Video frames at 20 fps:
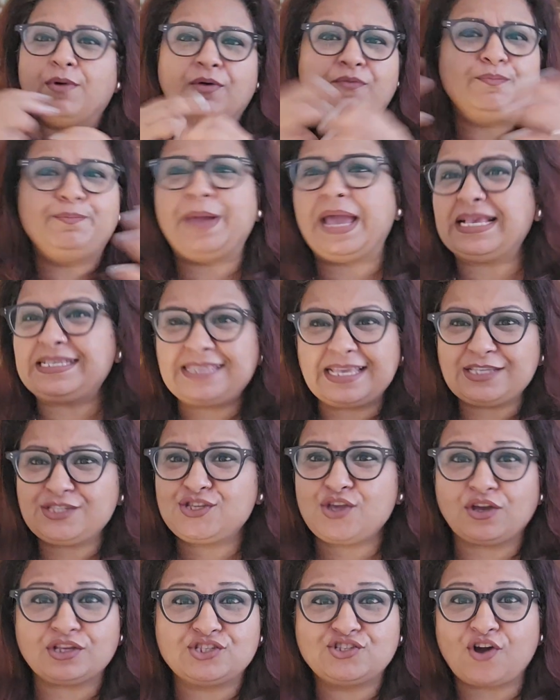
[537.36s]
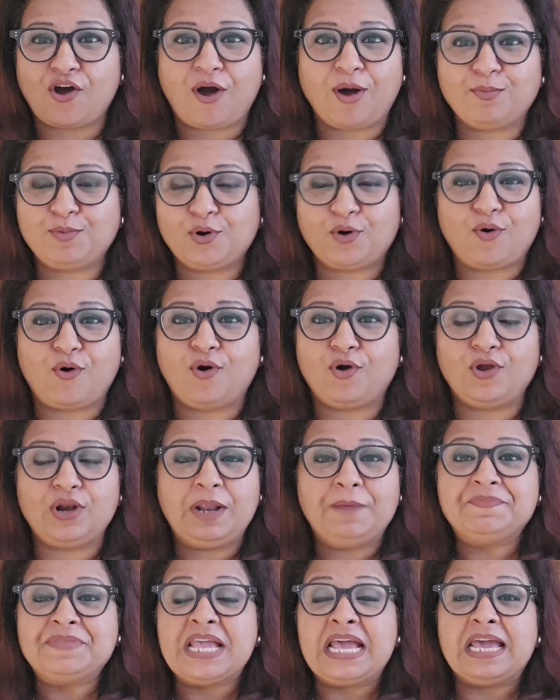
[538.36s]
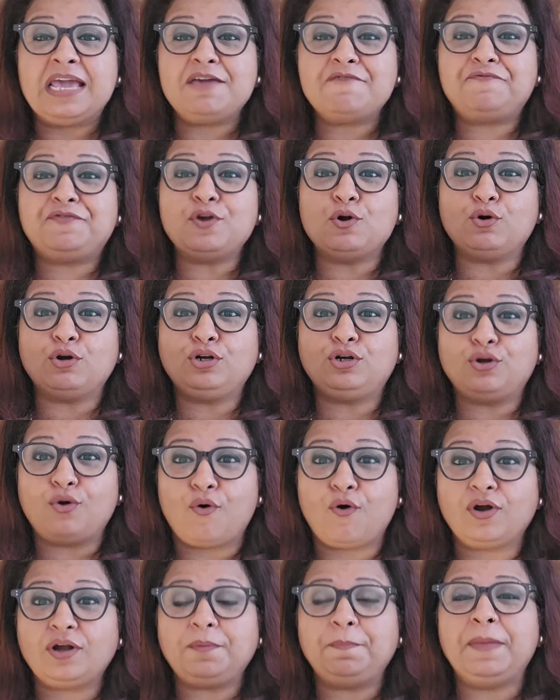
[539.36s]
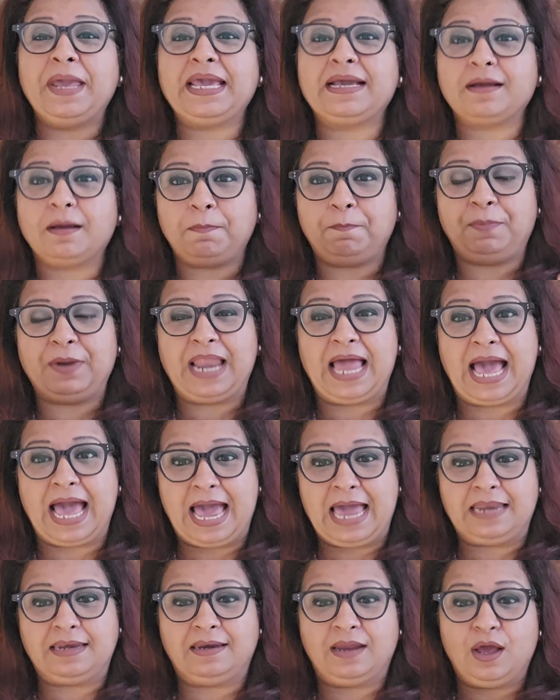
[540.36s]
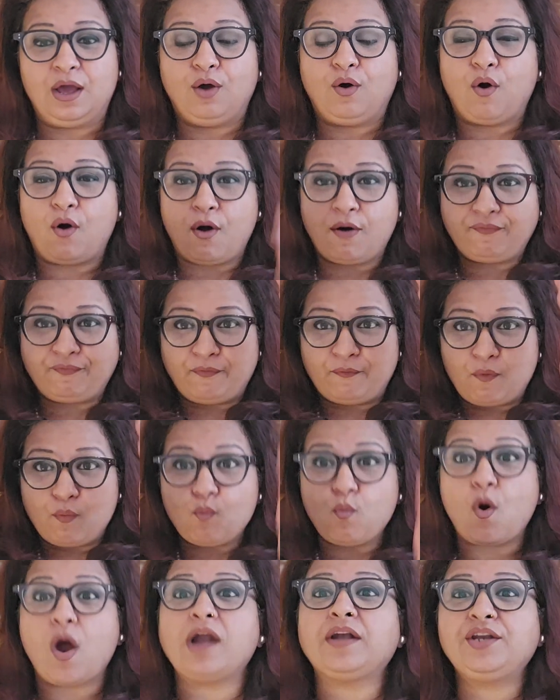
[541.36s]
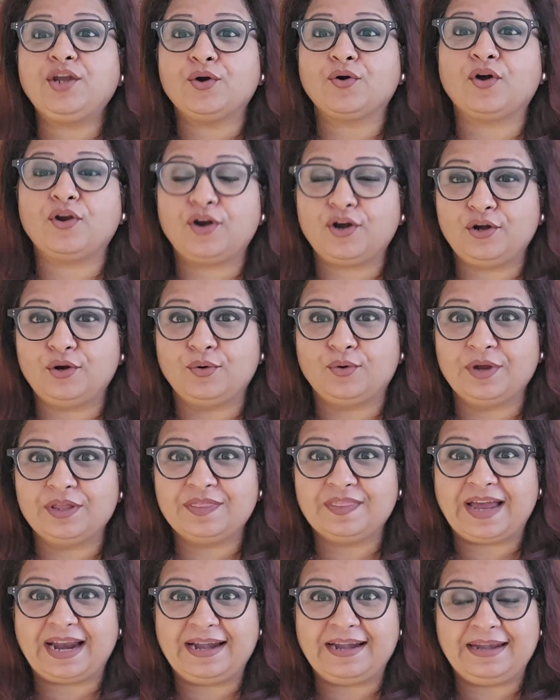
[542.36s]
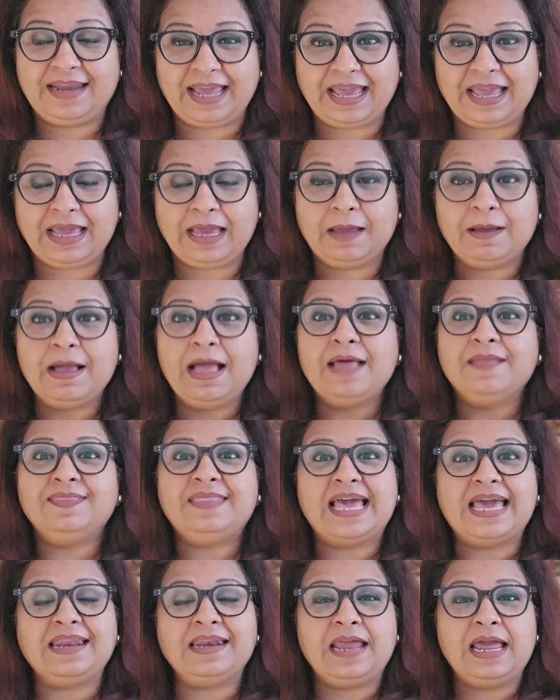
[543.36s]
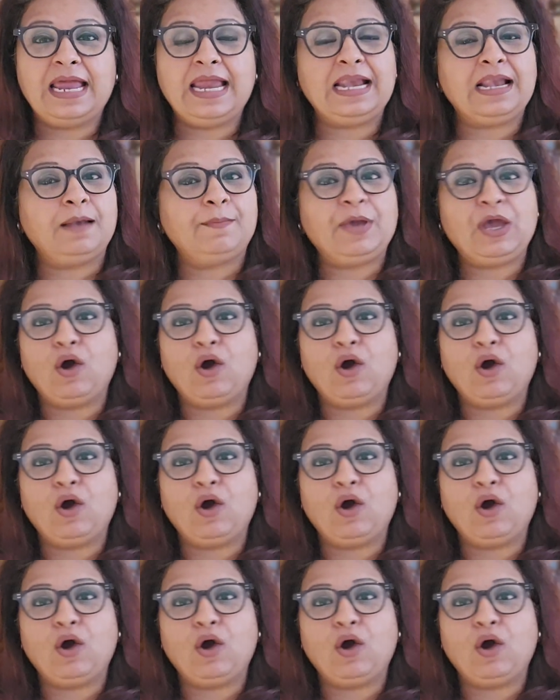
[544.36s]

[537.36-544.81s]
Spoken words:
Basis your job role, if you don't make a plan of what you're going to do in that day, then it'll be